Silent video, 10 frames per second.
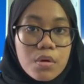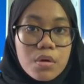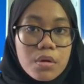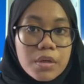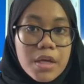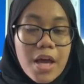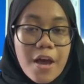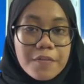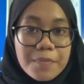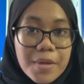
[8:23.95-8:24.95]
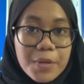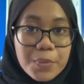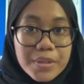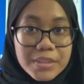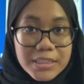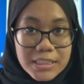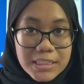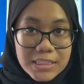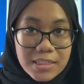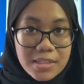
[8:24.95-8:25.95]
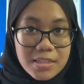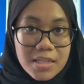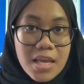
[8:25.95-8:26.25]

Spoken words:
longer have met with resistance